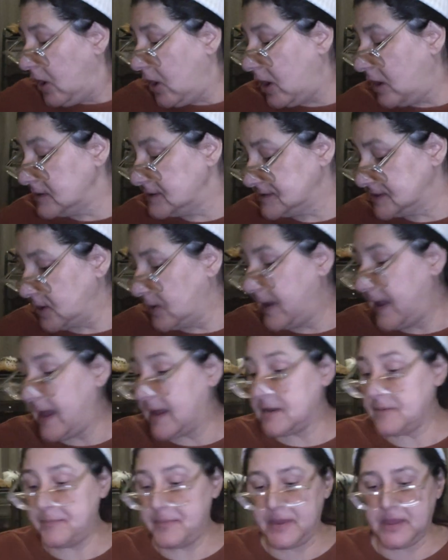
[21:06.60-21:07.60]
Also
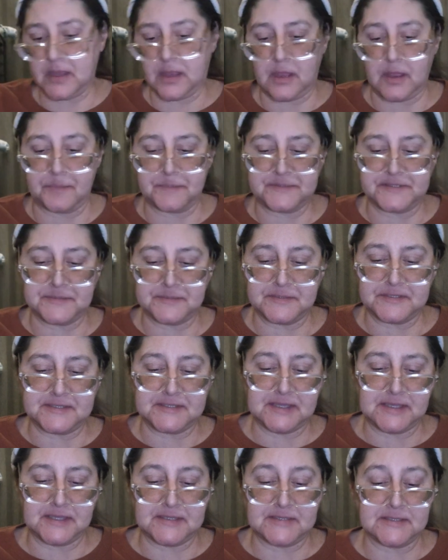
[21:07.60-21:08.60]
had to pick up some
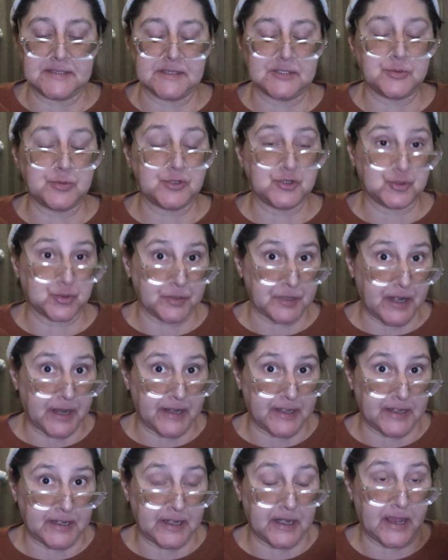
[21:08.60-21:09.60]
seasonings, which were
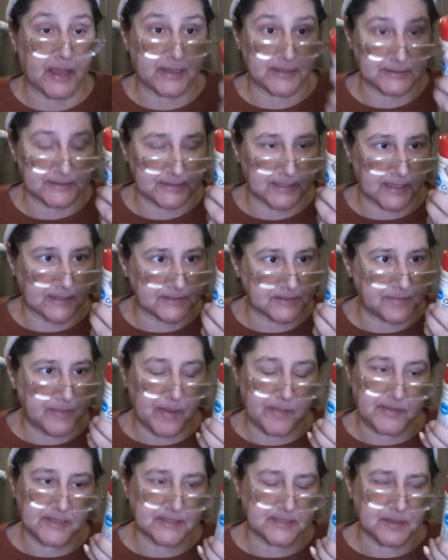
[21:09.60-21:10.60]
99 cents.
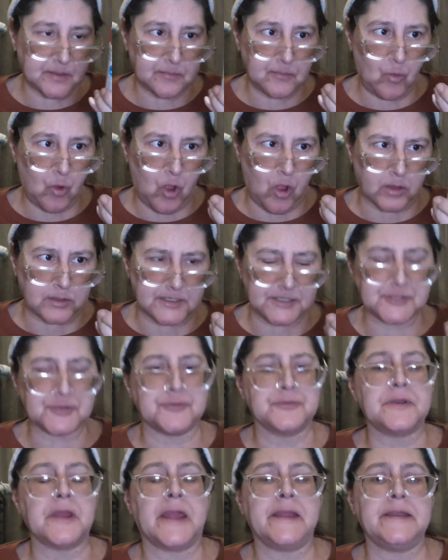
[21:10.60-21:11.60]
Maybe some Aldi's
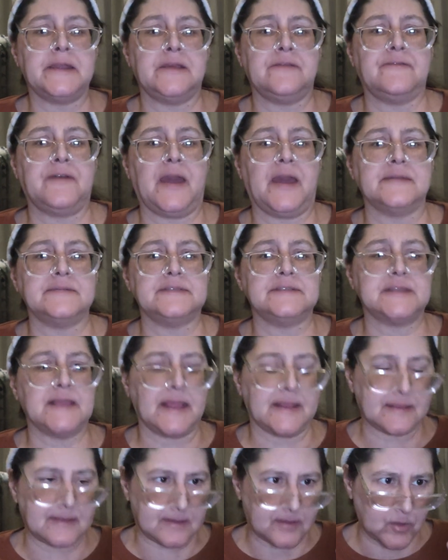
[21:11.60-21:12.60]
are 95
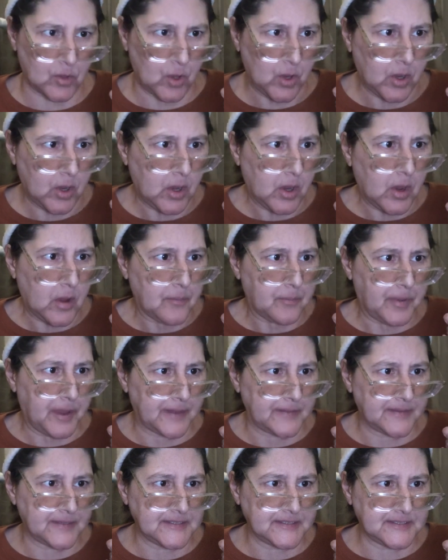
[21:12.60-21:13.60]
cents.
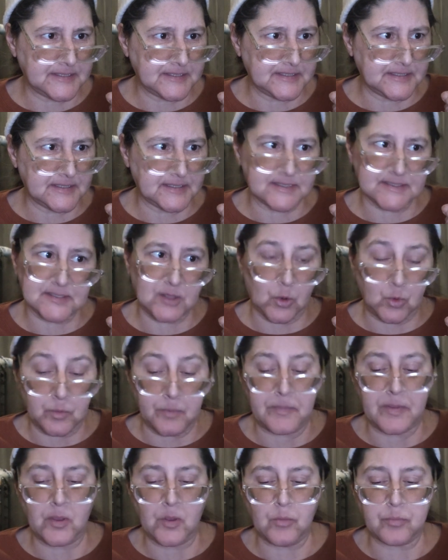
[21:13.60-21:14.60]
But this is the
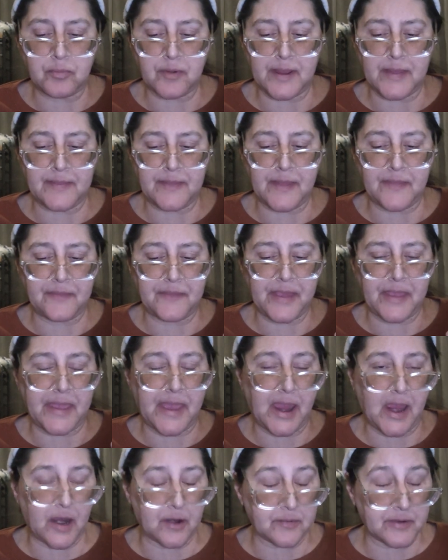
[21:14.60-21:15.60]
Stone Mill brand that they
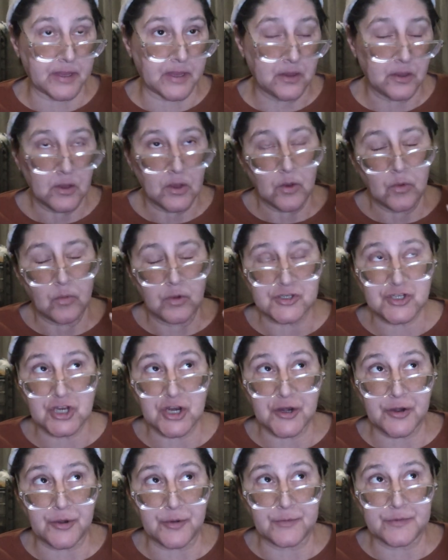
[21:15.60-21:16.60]
carry, which
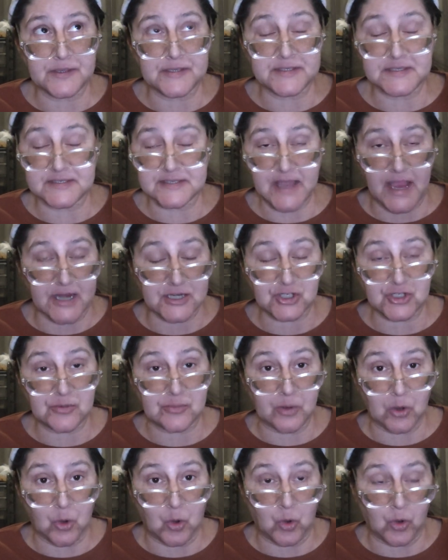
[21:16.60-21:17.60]
I heard this is
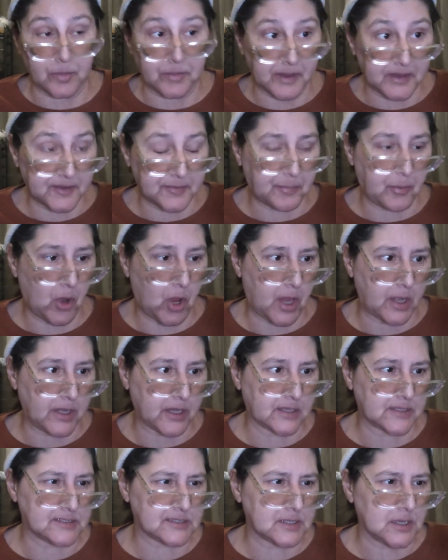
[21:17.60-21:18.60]
actually McCormick's
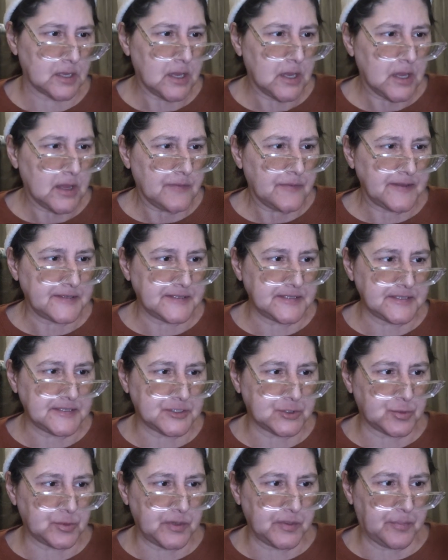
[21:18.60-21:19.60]
products. This
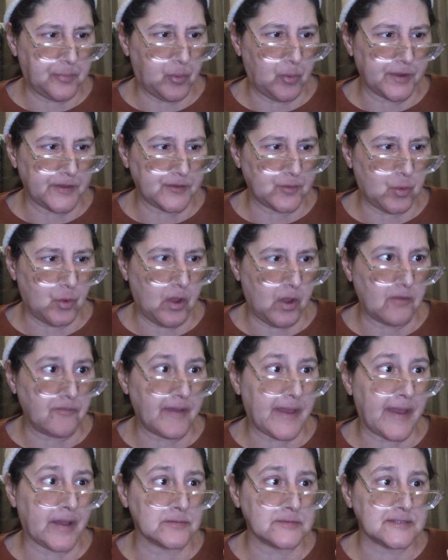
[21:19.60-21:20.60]
is
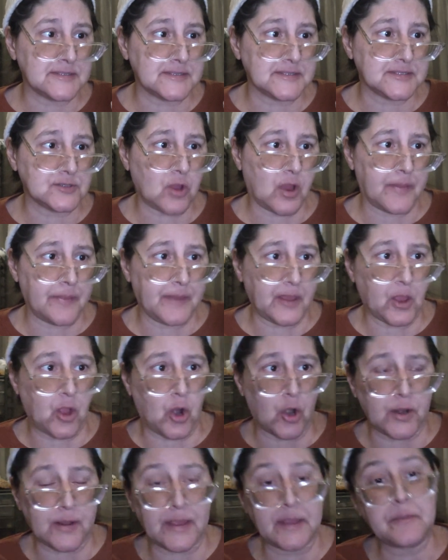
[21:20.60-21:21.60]
3.12 ounces on the
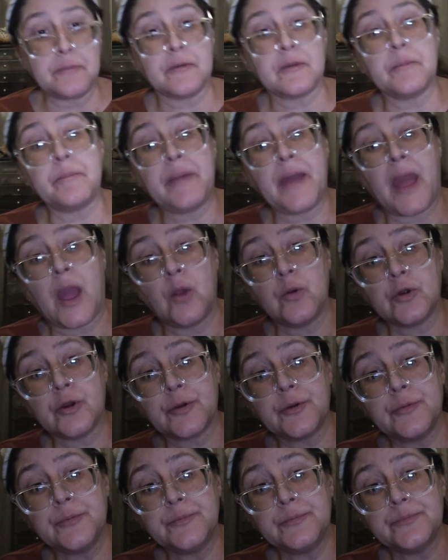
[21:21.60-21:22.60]
garlic
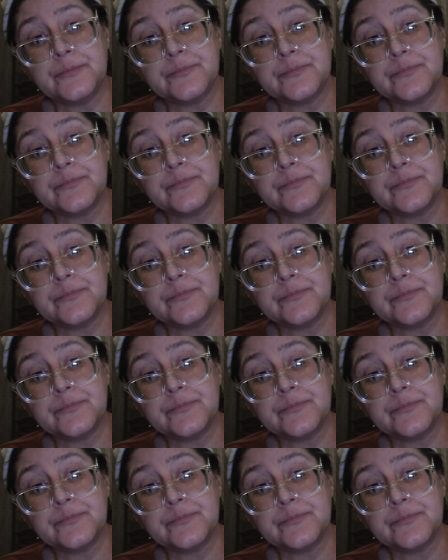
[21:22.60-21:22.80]
powder.